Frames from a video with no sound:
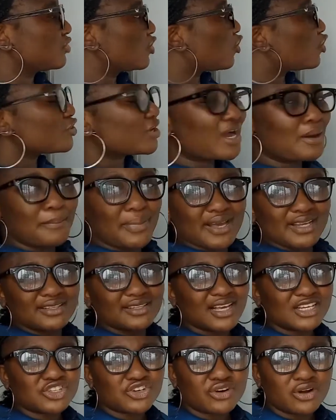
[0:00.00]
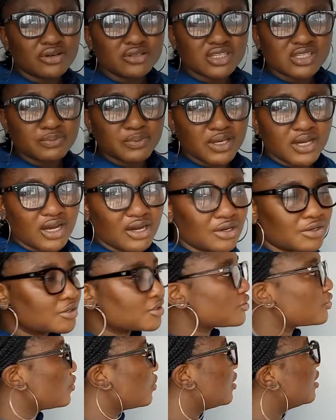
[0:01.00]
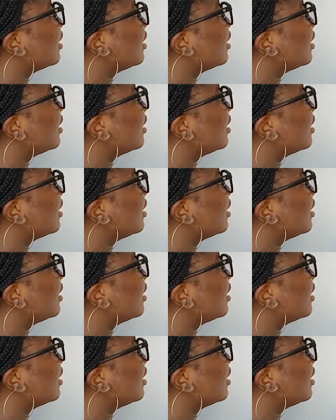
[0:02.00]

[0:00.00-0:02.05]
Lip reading: or you can buy the natural display calculator